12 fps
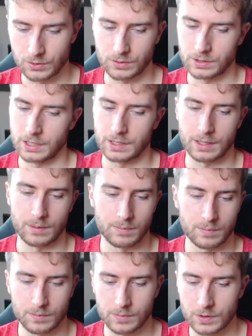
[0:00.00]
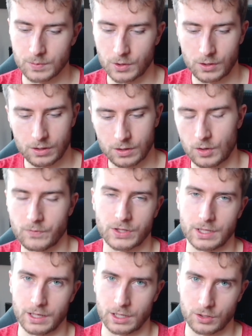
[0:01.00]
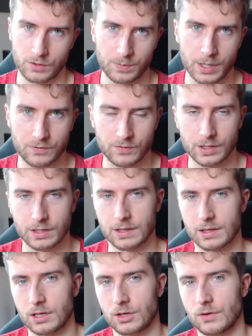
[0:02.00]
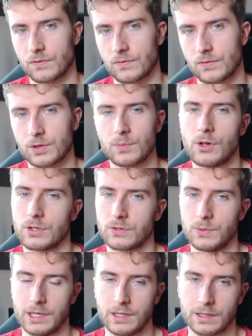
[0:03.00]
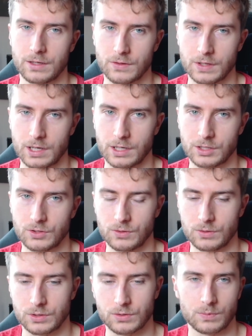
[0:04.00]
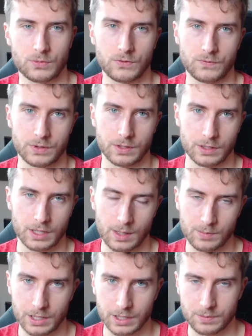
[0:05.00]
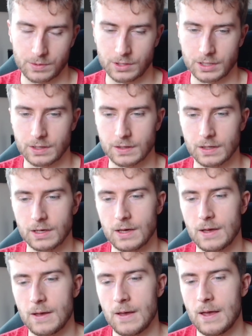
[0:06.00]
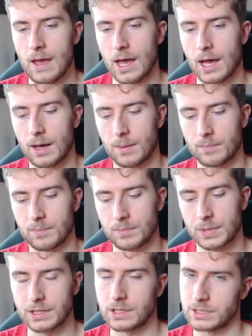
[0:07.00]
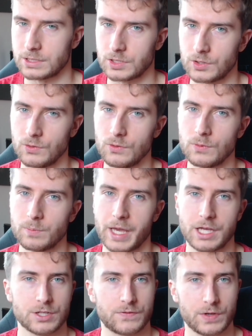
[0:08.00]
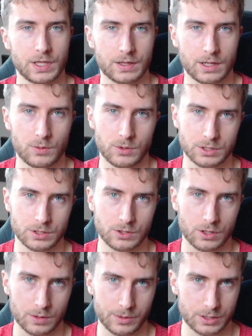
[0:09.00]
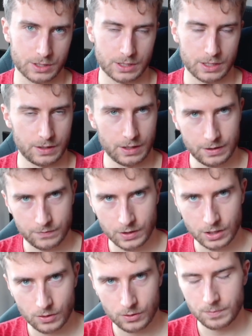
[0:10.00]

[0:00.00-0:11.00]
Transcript: Did some small, obviously a lot of bug fixes, a lot of small tweaks here and there to improve the gameplay experience. But there's two major things that I want to talk about in this video.